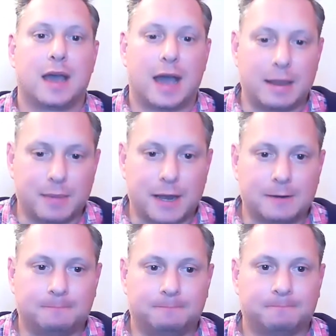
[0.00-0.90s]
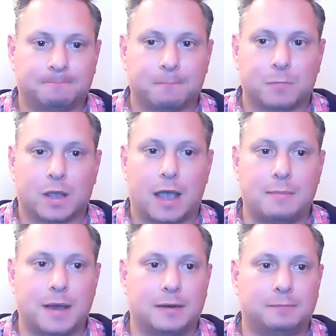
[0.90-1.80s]
amen.
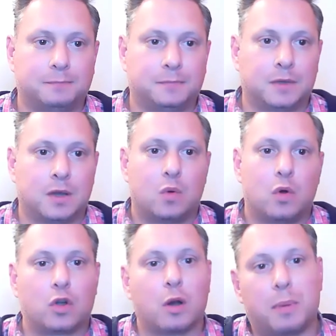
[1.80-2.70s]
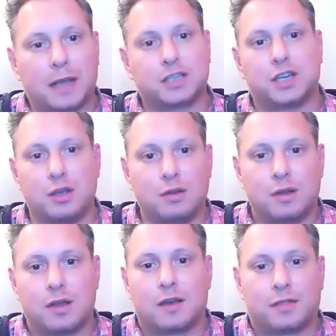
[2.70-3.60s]
Amen. Well, God bless you.